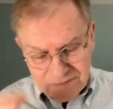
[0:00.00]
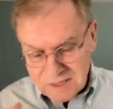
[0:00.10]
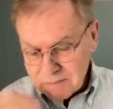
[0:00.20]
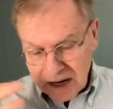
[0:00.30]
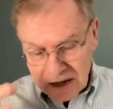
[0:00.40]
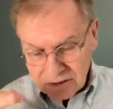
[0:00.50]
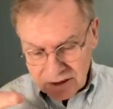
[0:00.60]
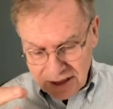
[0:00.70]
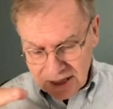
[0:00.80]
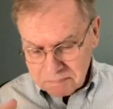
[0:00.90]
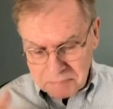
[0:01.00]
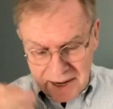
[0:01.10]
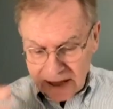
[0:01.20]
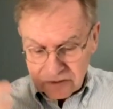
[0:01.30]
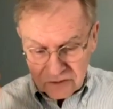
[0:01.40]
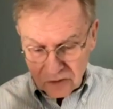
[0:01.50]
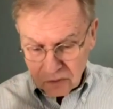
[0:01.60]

somehow get past the